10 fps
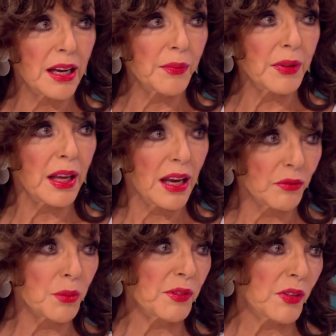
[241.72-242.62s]
and they
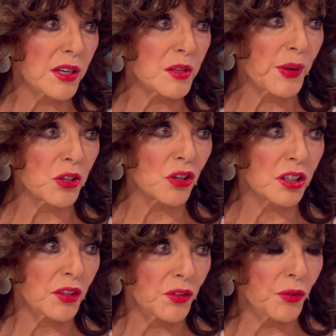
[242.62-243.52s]
have to be very
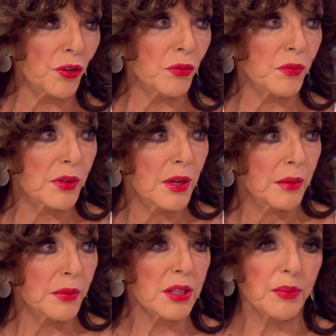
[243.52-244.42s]
special, you know.
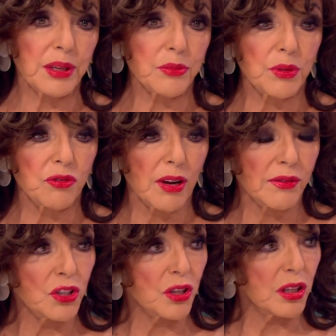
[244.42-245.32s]
Sometimes we
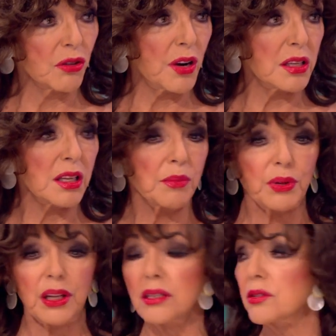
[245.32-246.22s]
drive each other crazy,
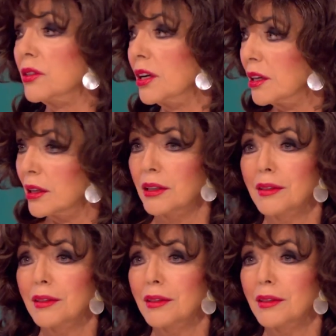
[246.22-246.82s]
but that's all right.